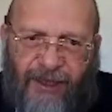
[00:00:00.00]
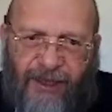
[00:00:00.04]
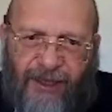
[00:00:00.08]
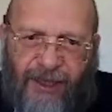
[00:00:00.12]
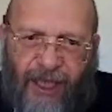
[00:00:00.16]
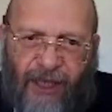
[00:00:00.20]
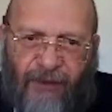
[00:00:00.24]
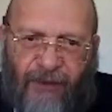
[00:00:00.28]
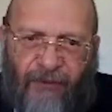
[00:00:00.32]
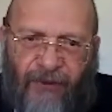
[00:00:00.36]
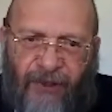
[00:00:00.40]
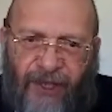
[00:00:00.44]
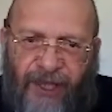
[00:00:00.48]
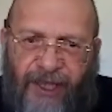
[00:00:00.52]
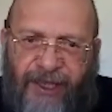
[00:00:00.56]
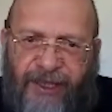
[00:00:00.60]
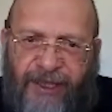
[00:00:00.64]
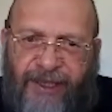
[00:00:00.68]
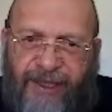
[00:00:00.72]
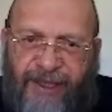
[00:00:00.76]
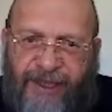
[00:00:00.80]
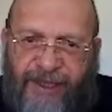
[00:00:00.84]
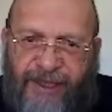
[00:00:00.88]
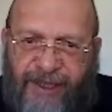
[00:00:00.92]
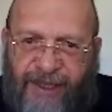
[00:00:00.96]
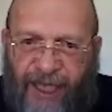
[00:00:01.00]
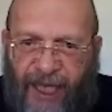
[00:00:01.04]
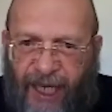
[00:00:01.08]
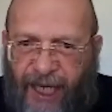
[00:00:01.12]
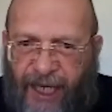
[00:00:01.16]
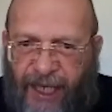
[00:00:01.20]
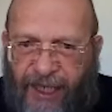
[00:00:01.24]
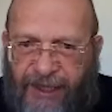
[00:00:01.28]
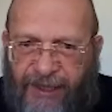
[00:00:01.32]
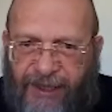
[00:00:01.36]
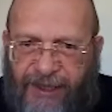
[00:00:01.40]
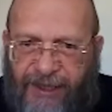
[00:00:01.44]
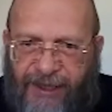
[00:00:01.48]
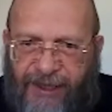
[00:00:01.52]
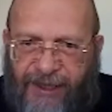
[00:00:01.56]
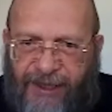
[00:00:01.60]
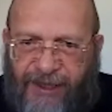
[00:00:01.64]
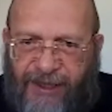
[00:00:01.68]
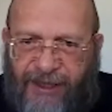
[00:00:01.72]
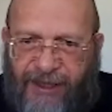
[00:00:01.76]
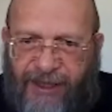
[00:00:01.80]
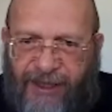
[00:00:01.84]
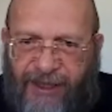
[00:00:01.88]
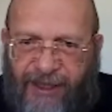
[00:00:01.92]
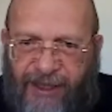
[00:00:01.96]
Cepheid stars,
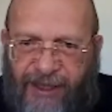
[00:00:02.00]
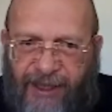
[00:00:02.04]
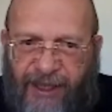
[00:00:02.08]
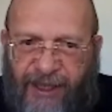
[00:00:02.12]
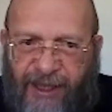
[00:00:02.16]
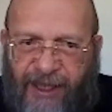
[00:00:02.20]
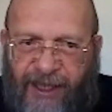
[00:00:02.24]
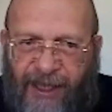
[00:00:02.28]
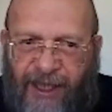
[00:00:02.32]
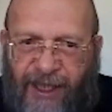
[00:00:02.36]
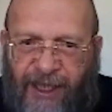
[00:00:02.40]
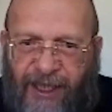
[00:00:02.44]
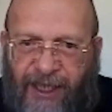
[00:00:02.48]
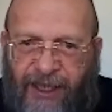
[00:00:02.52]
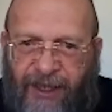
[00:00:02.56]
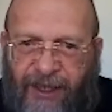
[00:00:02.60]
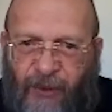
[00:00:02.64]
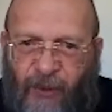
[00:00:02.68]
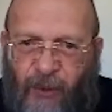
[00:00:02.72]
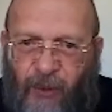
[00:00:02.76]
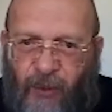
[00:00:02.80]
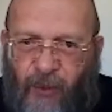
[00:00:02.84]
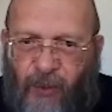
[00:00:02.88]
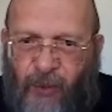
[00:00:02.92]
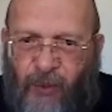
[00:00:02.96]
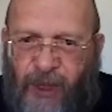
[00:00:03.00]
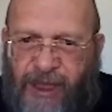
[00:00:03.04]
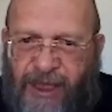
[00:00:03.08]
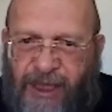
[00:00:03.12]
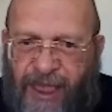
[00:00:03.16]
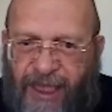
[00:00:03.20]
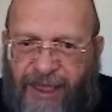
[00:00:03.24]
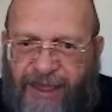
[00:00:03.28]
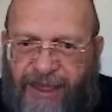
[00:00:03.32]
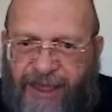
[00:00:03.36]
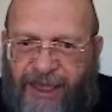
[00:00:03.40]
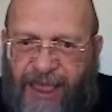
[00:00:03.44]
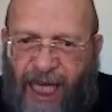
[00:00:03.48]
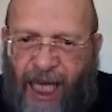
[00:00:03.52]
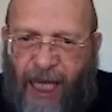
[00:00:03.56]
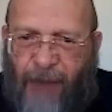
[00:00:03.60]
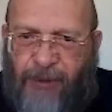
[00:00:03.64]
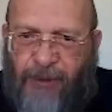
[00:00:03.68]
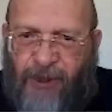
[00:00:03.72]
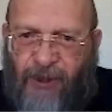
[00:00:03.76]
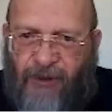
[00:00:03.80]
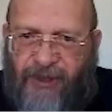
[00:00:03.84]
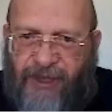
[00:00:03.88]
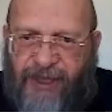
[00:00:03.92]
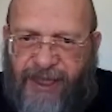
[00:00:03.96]
which are
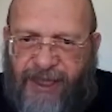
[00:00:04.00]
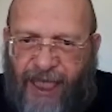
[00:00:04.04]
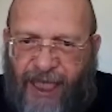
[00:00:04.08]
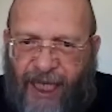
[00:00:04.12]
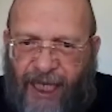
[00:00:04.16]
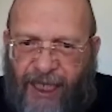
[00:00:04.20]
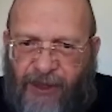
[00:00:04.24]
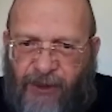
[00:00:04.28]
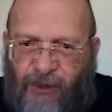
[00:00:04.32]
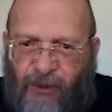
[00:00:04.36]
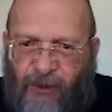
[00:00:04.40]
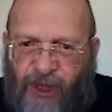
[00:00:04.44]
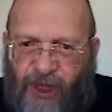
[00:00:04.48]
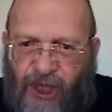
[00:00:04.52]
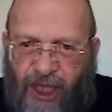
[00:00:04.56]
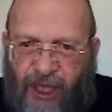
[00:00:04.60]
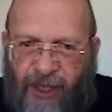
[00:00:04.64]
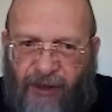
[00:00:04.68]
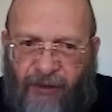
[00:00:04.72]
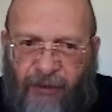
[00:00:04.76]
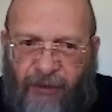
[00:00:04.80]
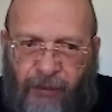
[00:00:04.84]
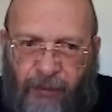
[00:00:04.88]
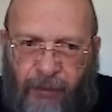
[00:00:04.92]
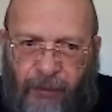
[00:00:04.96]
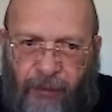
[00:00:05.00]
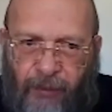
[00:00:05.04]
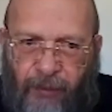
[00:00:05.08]
types of stars which have